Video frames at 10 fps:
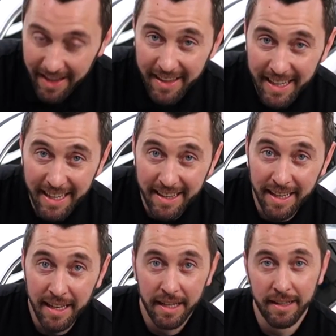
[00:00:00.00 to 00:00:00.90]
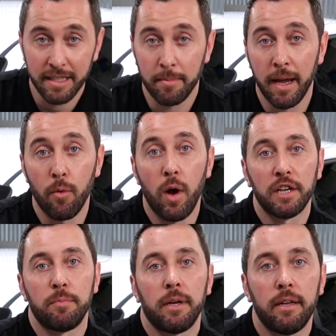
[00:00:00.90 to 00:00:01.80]
then that's my wash
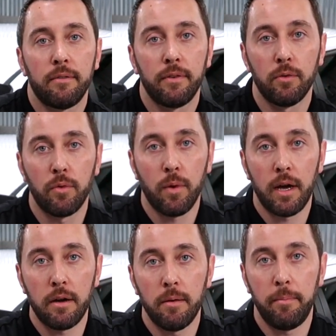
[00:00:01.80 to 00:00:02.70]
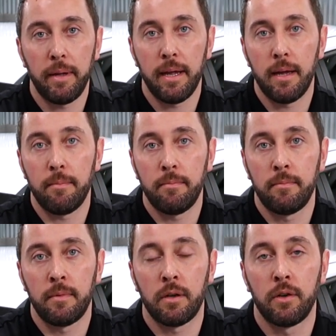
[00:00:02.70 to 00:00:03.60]
bucket filled with water, bam,
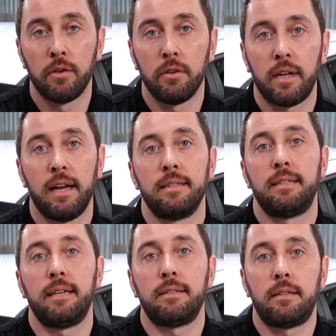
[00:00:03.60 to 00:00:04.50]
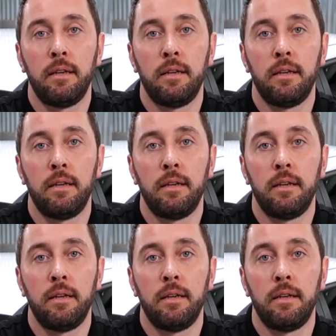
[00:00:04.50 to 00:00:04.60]
curl contest.